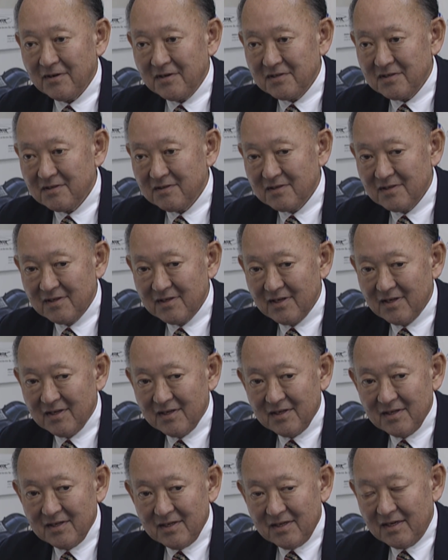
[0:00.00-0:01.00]
He says,
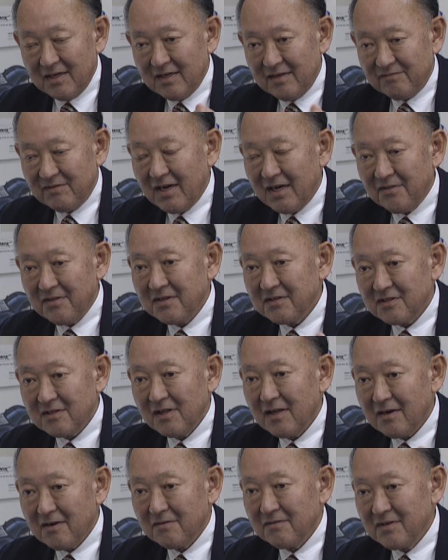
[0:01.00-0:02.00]
I've got this
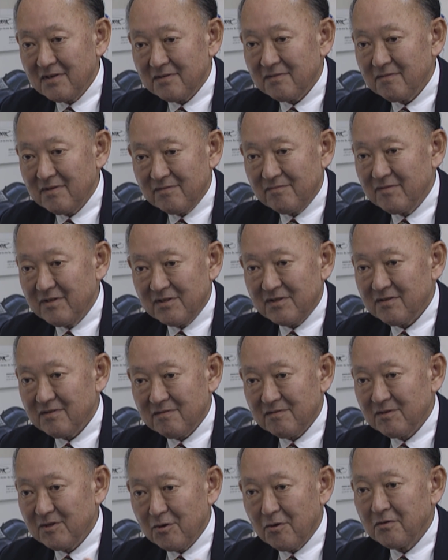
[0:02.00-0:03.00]
letter. This
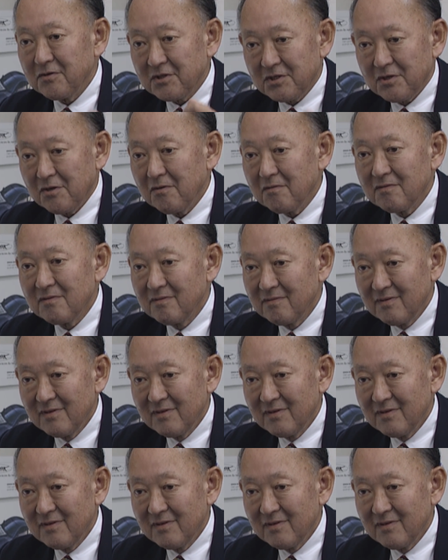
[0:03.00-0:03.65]
so-and-so